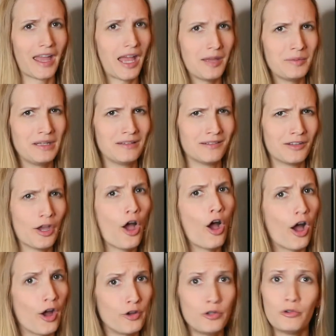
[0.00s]
I mean,
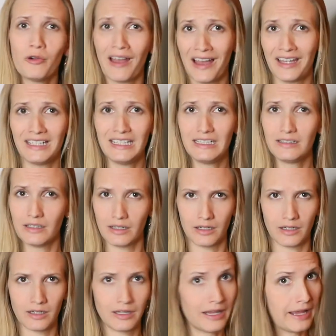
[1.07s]
are you hiding
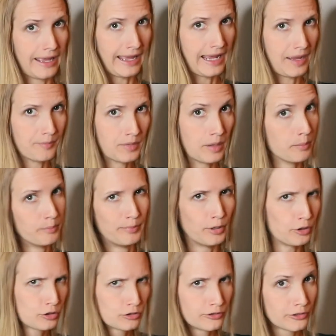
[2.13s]
a
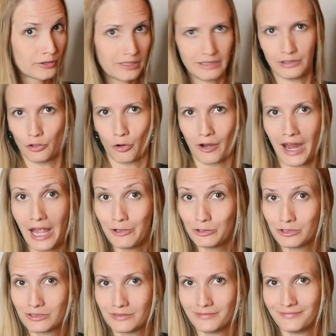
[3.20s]
Hamburglar in your
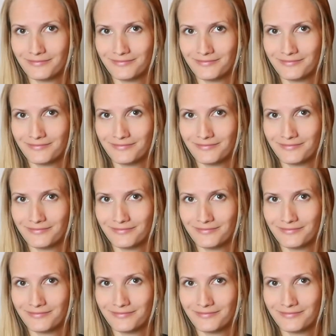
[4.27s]
house?